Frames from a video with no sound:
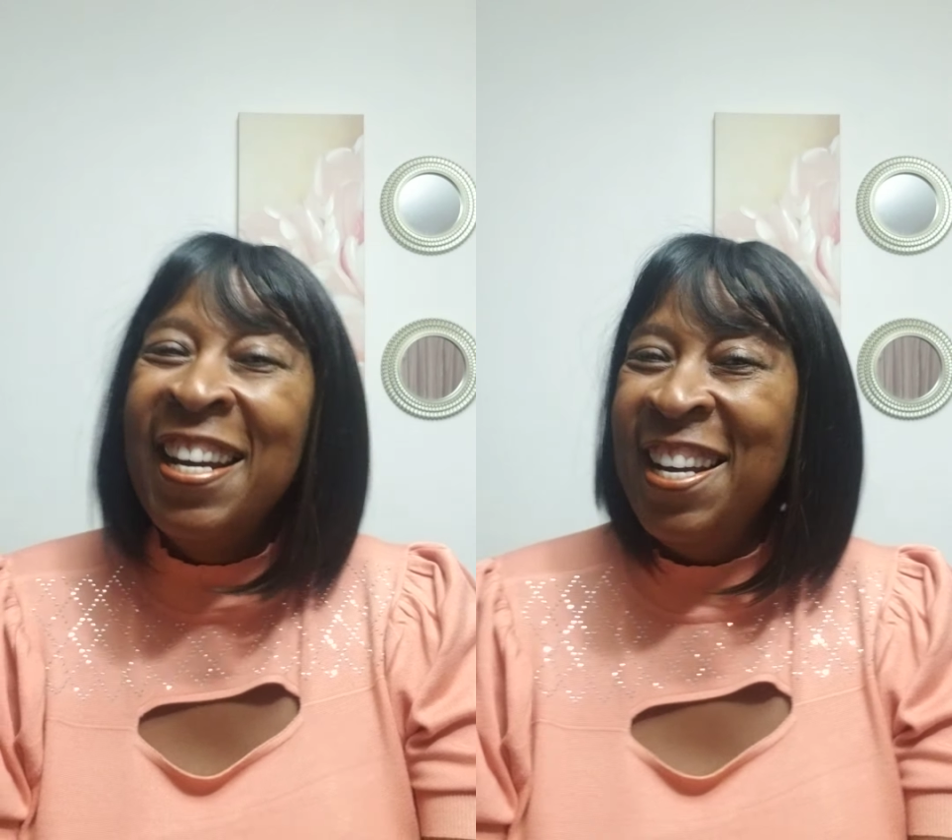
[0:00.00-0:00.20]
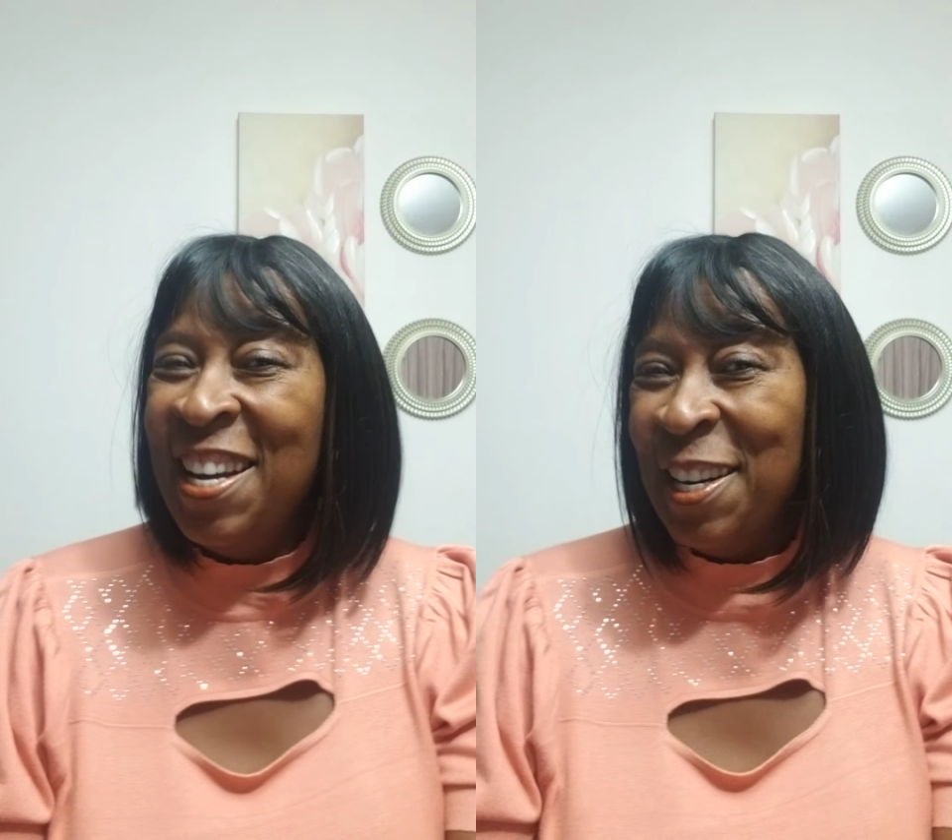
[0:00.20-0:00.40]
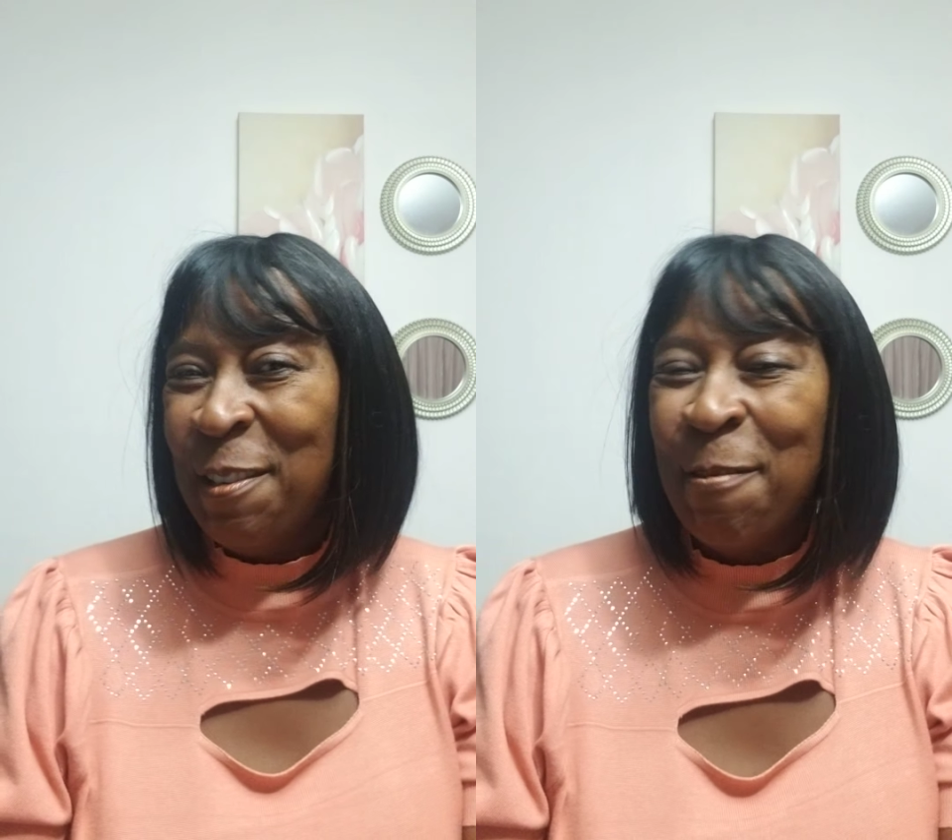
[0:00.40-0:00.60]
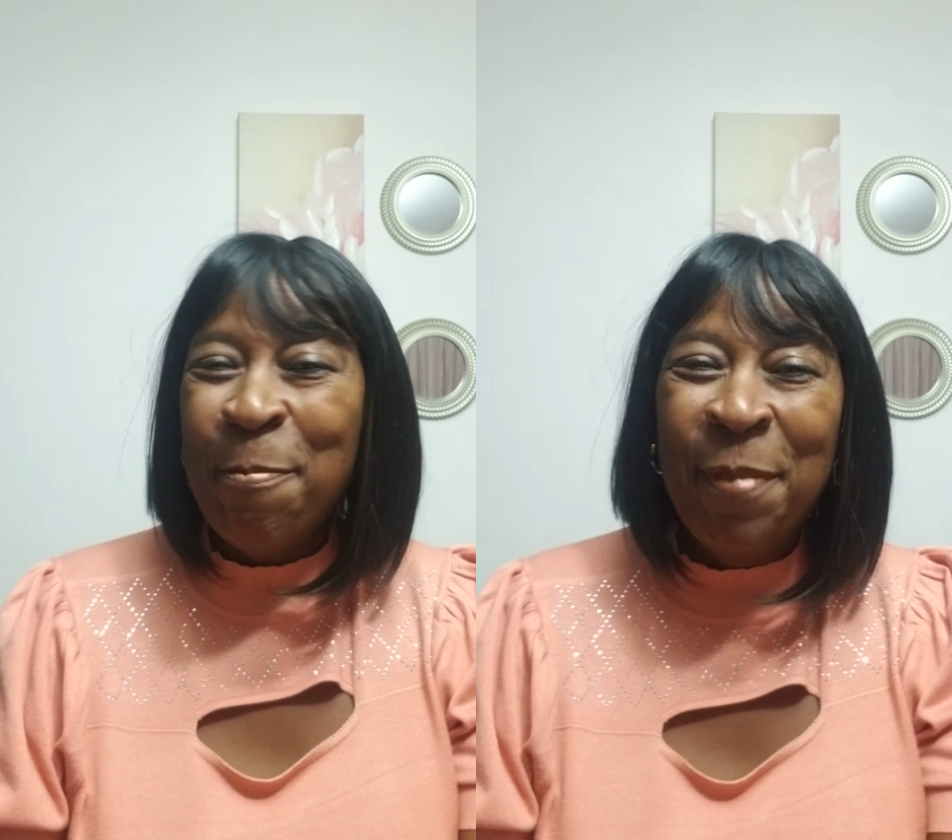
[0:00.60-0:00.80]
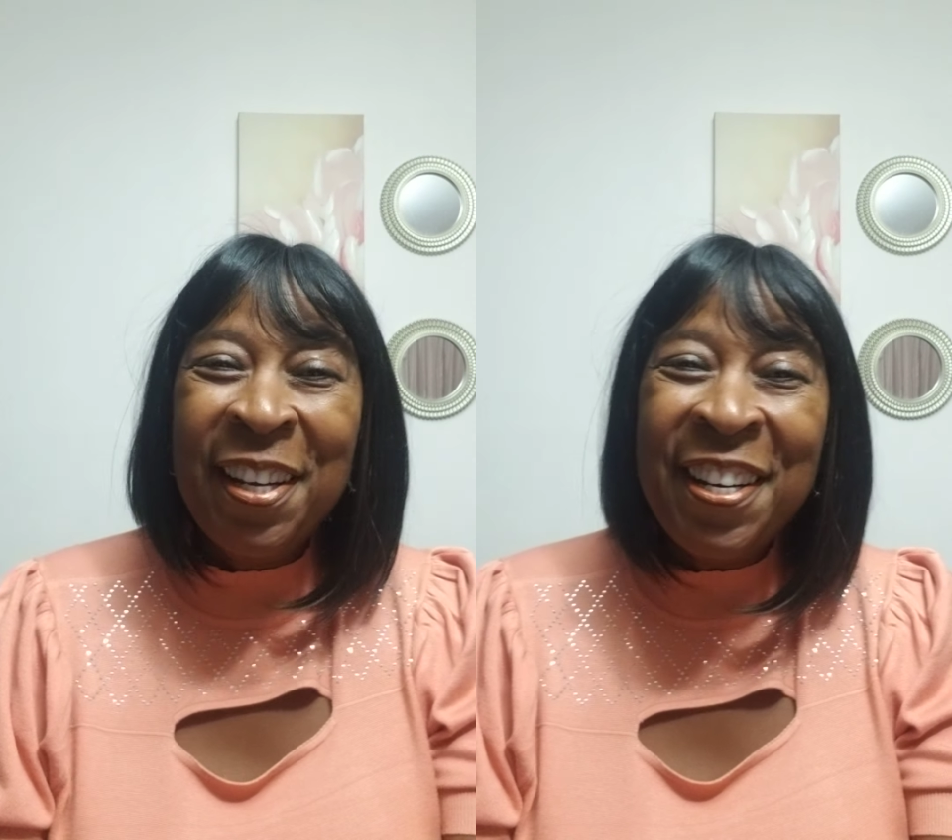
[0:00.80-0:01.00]
it helps
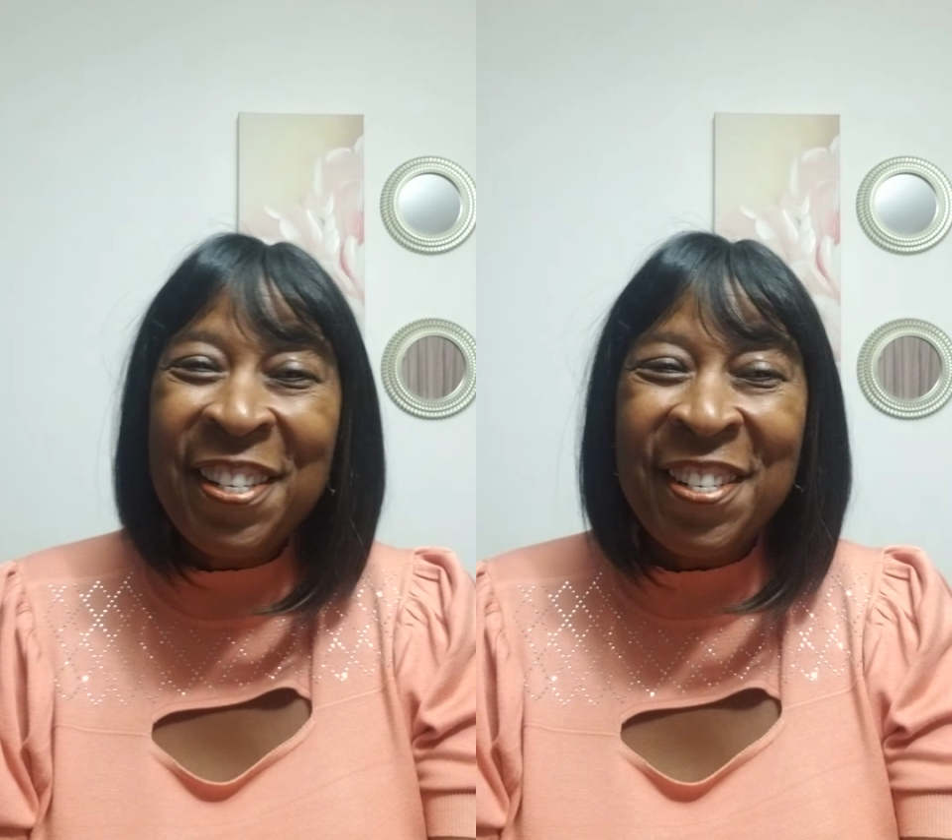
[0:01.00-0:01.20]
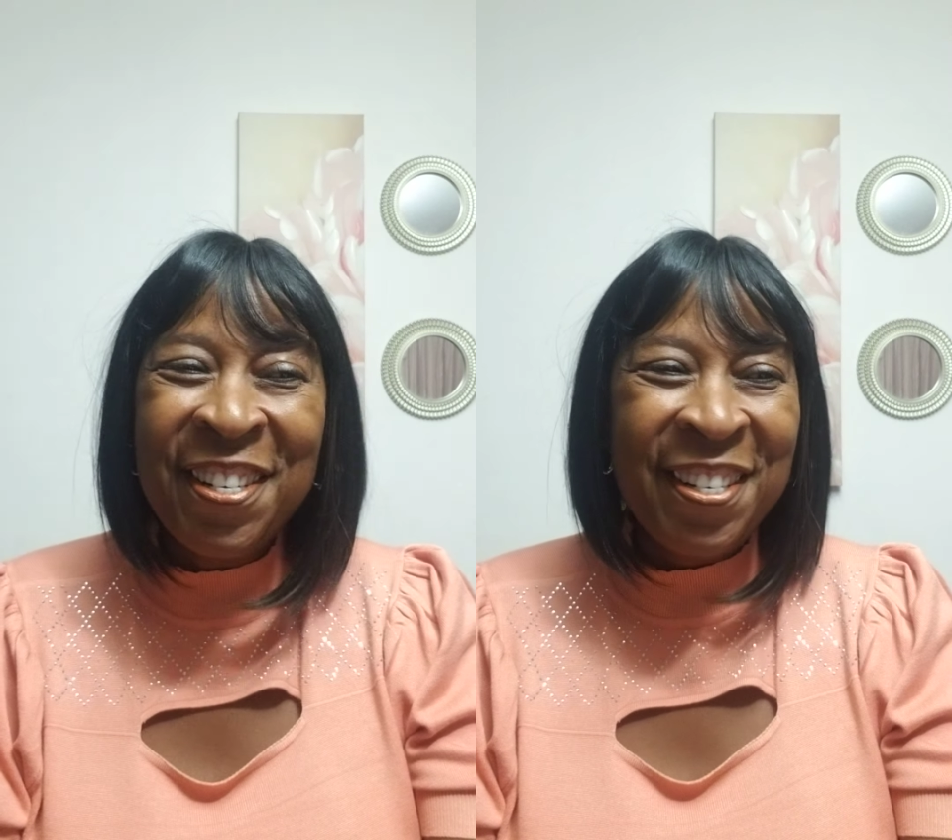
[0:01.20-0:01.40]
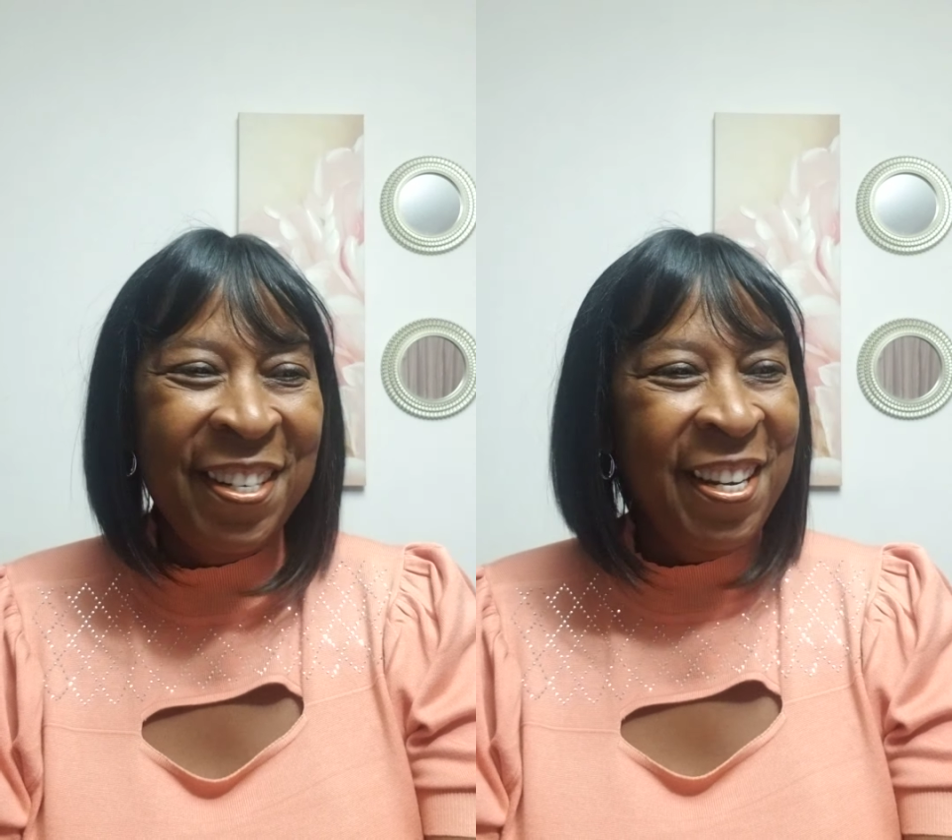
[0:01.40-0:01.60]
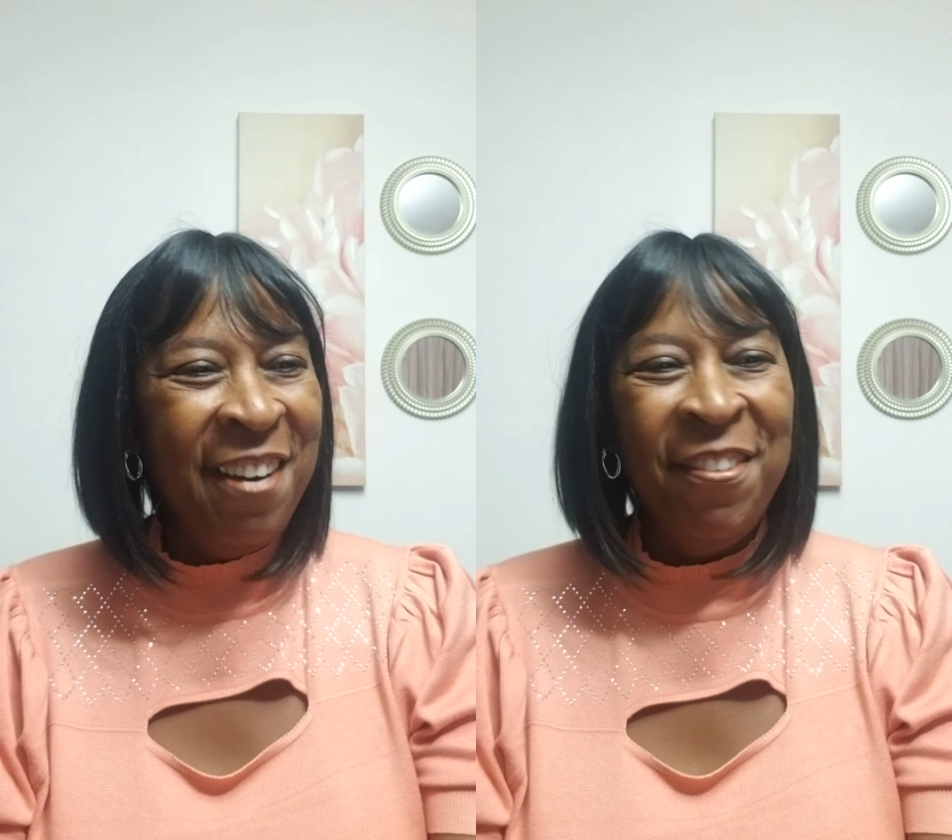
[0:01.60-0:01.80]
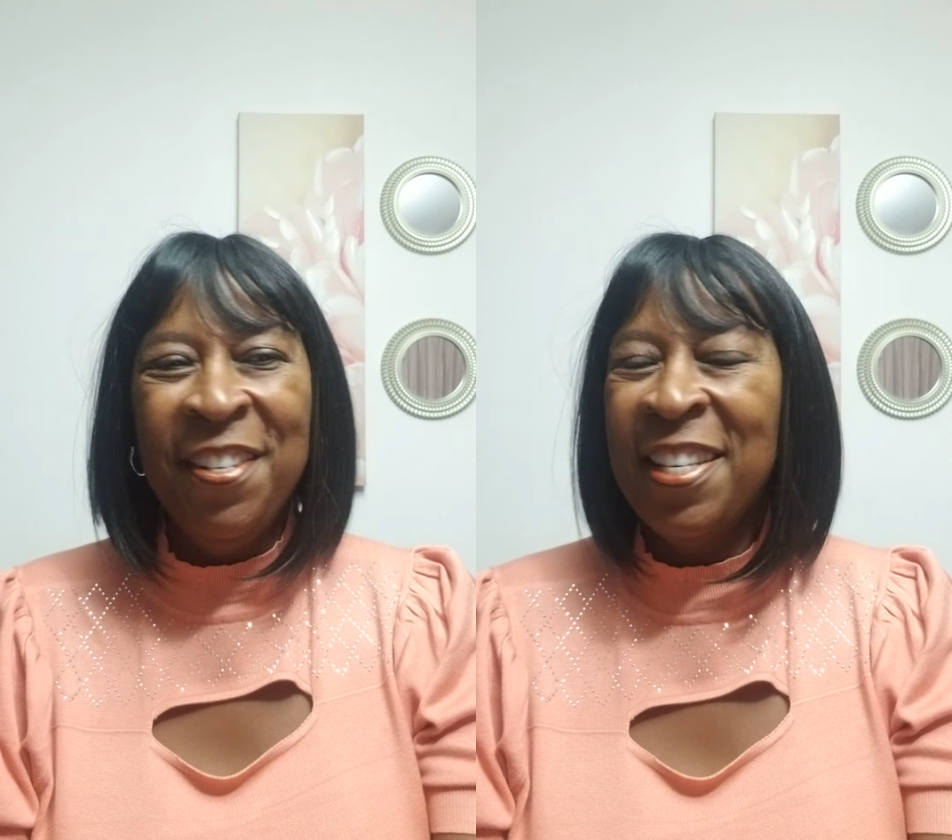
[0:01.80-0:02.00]
with blood sugar
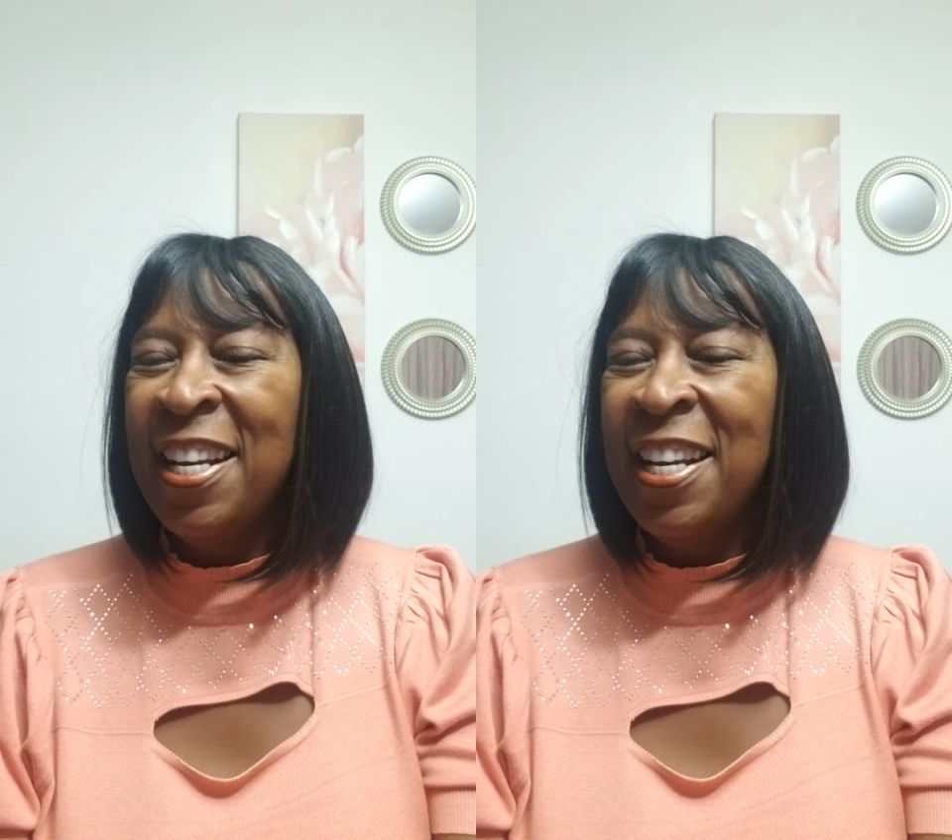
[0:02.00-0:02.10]
levels.